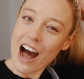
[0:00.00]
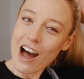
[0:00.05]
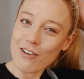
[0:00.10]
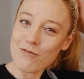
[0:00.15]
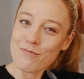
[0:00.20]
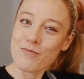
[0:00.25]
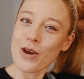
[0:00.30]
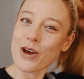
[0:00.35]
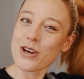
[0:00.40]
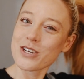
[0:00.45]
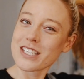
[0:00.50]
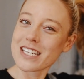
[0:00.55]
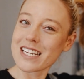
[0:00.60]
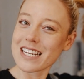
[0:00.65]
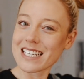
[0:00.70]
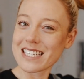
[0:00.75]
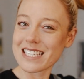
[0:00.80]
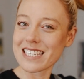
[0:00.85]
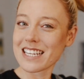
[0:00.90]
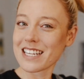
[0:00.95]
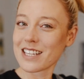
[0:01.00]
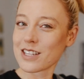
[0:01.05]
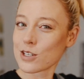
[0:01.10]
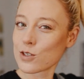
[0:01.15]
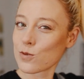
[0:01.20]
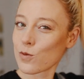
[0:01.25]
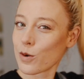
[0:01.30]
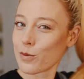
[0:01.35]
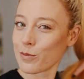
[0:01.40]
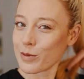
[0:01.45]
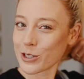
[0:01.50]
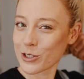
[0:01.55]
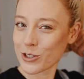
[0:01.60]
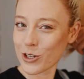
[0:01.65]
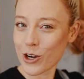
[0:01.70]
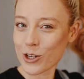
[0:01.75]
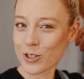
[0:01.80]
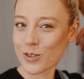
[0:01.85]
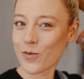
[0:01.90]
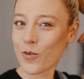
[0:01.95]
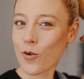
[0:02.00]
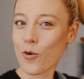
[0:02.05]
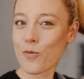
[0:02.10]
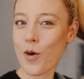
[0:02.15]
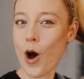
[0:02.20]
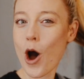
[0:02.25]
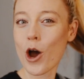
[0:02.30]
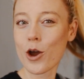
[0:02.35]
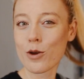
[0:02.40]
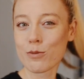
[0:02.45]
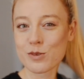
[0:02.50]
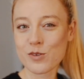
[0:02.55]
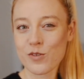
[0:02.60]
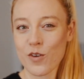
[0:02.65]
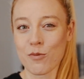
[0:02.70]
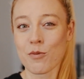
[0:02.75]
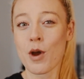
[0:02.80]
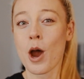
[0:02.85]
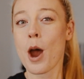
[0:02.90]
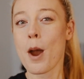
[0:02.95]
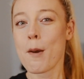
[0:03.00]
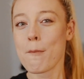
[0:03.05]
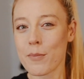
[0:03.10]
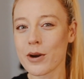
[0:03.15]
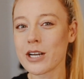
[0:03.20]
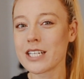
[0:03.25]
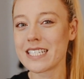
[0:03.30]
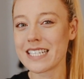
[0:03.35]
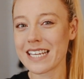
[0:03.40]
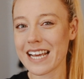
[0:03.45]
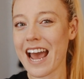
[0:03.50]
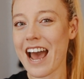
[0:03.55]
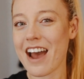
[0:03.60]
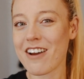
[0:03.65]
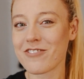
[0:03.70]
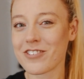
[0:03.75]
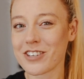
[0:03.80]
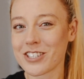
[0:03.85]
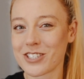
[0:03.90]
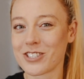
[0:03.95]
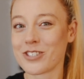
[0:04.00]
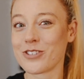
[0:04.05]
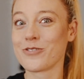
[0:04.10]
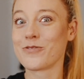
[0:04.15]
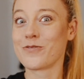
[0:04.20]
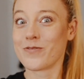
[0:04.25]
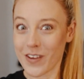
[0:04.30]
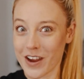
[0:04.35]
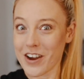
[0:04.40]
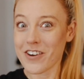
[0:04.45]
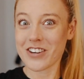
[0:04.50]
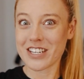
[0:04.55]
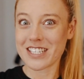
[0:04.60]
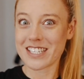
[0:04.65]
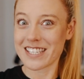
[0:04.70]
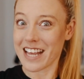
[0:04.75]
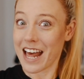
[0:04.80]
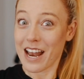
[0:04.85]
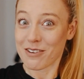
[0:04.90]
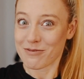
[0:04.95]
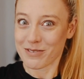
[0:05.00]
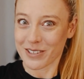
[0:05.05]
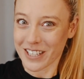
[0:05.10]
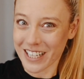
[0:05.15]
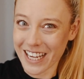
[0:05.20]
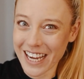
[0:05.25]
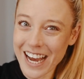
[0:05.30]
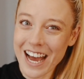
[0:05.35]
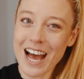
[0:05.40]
I've personally seen this woman transform homes from pretty average to very sellable.